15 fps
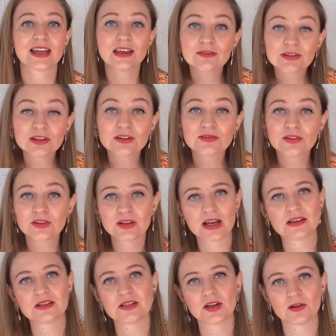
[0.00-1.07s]
even if you
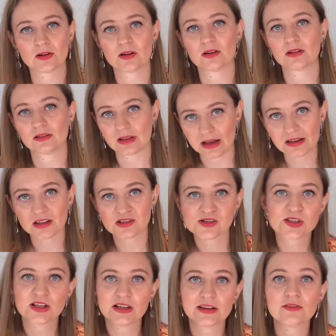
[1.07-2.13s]
get your luggage
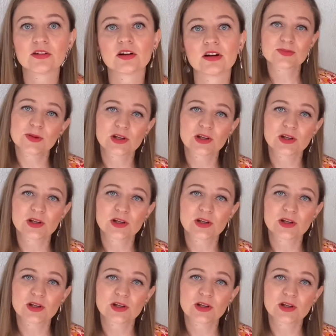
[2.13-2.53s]
delivered,